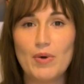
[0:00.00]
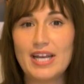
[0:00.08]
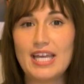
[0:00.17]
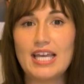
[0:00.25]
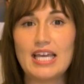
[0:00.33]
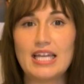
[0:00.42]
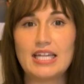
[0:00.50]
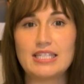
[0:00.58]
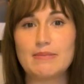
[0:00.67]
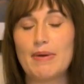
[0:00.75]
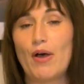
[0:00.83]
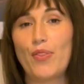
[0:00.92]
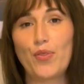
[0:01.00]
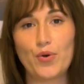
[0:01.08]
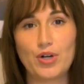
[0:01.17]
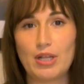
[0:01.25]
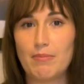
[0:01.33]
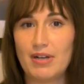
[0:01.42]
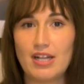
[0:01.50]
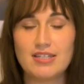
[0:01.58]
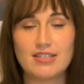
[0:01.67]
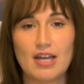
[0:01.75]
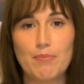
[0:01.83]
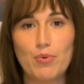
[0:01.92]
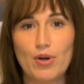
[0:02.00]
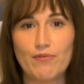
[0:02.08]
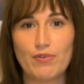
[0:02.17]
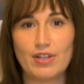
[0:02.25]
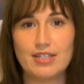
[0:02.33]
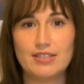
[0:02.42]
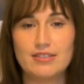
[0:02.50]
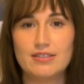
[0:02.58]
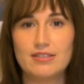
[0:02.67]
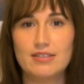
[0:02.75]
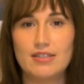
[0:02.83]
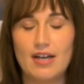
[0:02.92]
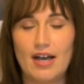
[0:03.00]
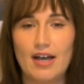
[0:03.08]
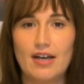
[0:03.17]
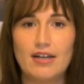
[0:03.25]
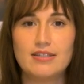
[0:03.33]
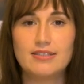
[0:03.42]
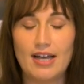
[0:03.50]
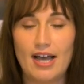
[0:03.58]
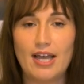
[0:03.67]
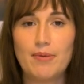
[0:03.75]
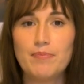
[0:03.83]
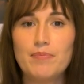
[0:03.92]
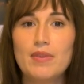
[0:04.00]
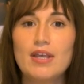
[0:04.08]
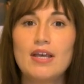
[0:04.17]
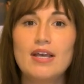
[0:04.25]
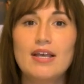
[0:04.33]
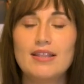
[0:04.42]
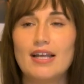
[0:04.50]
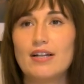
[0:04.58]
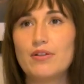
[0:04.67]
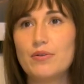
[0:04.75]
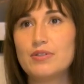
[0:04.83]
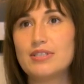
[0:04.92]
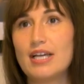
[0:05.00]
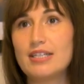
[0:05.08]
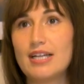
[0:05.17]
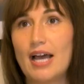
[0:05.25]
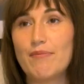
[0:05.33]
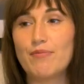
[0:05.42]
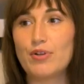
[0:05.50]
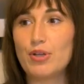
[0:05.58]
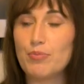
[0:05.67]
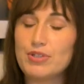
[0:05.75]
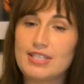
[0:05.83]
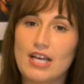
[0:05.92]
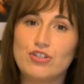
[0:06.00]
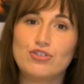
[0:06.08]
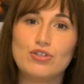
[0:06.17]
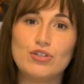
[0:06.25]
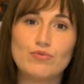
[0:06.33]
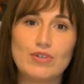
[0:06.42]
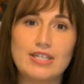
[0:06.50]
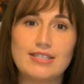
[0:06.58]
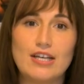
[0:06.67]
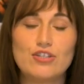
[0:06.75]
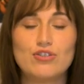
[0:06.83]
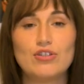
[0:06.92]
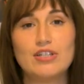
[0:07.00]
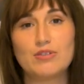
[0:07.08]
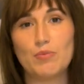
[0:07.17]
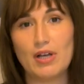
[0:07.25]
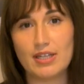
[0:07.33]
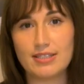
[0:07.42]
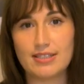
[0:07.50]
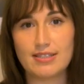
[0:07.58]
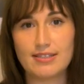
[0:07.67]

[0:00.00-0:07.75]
wedding, it is about 30 minutes I put for the time. That includes like time for your processional, recessional, as well as the